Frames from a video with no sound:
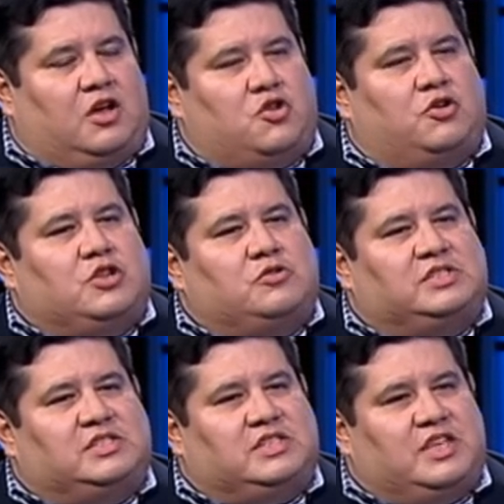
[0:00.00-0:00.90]
and you can use
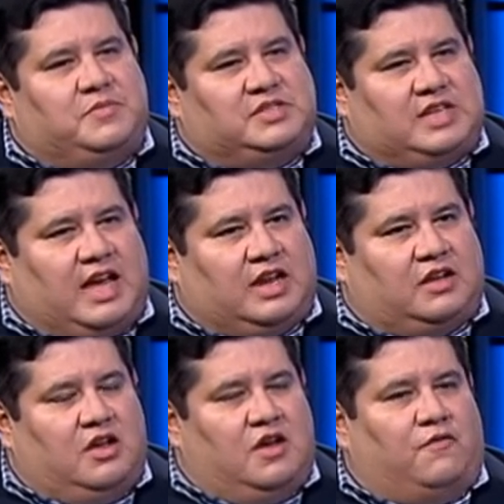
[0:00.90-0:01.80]
this hemostatic
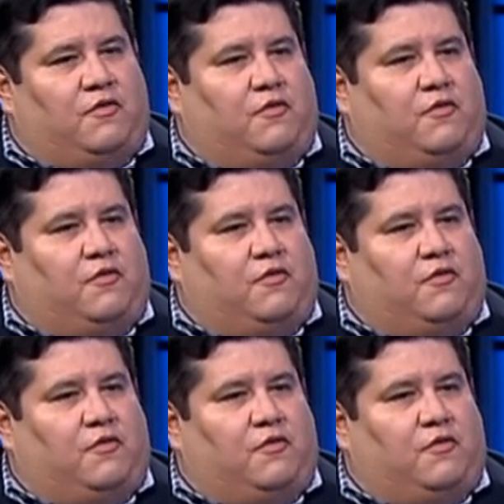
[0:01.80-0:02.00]
for